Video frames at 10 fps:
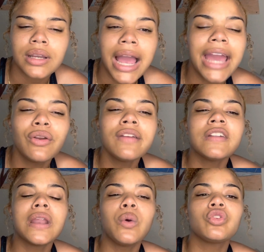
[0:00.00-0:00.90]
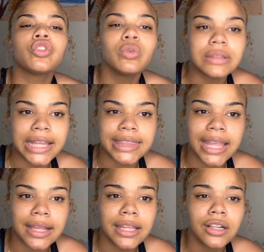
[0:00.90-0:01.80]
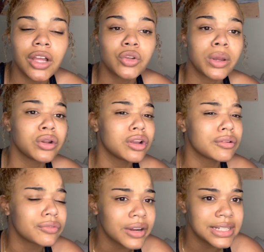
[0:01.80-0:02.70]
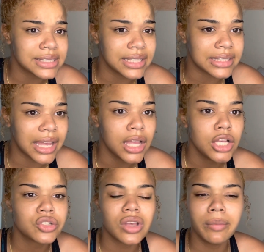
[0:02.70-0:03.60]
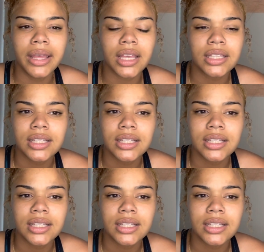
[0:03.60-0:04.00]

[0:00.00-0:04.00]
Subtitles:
I don't even know you like that, let alone do I know your friends like that. So I'm like,